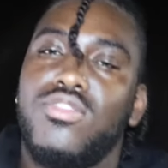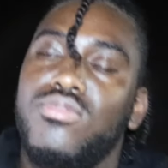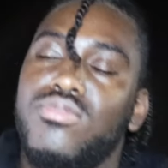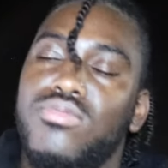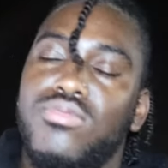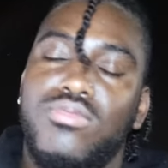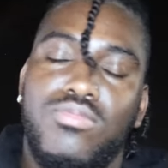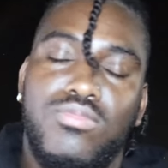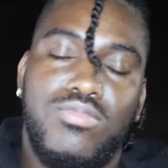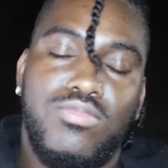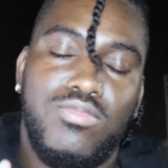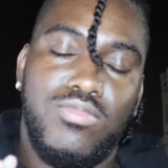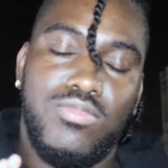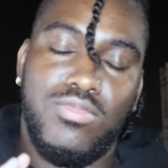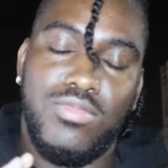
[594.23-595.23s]

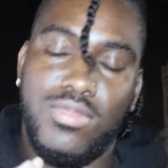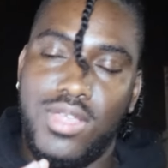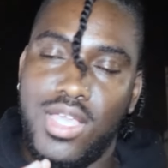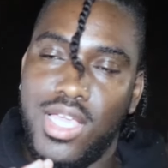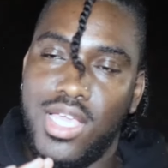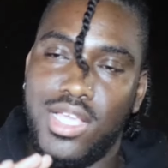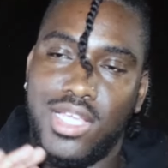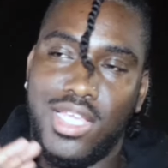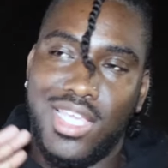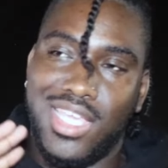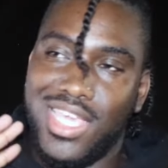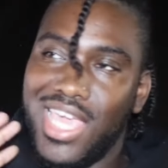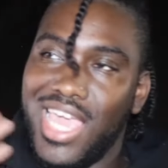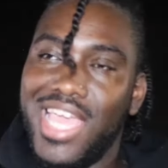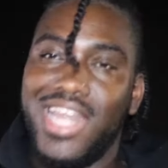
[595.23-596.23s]
you
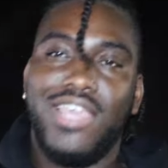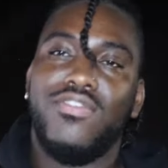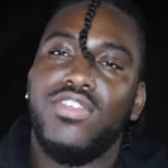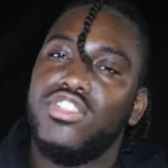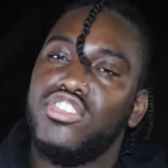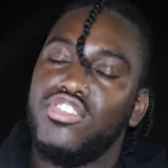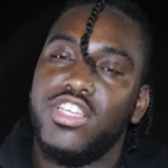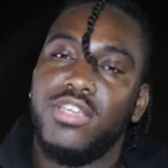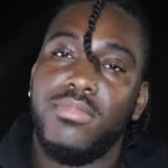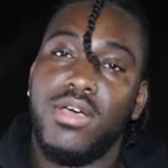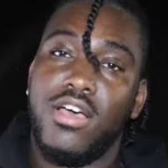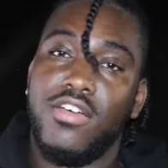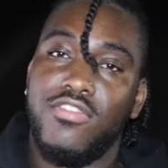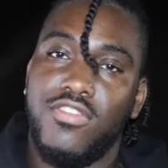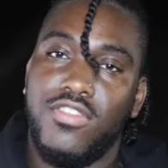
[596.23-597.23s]
can't even dream
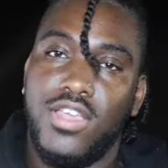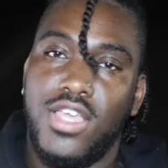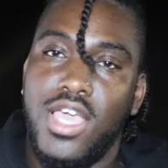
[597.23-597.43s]
of,